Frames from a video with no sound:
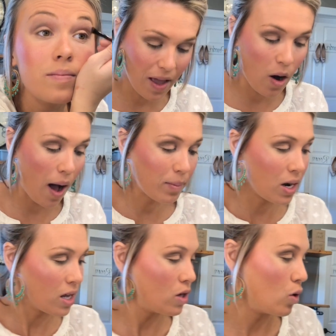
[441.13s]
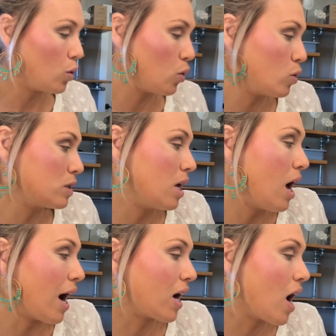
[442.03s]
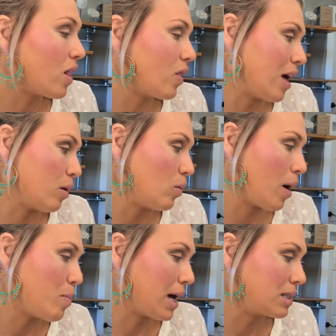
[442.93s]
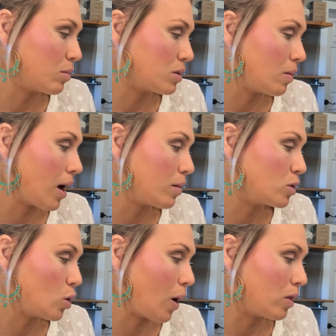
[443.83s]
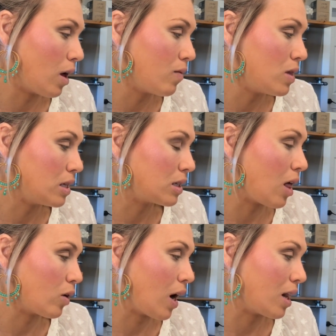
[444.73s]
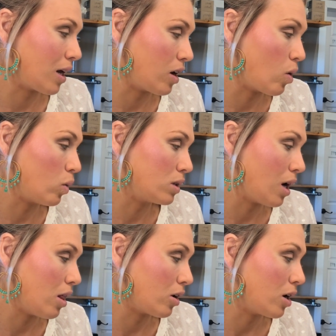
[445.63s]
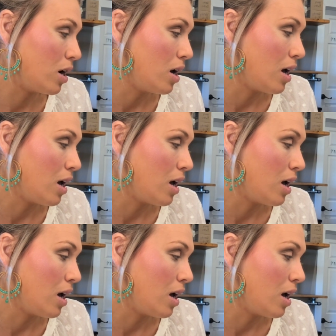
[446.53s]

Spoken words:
Now I'm gonna use, I mix them sometimes, so I love this color, kind of like a golden color,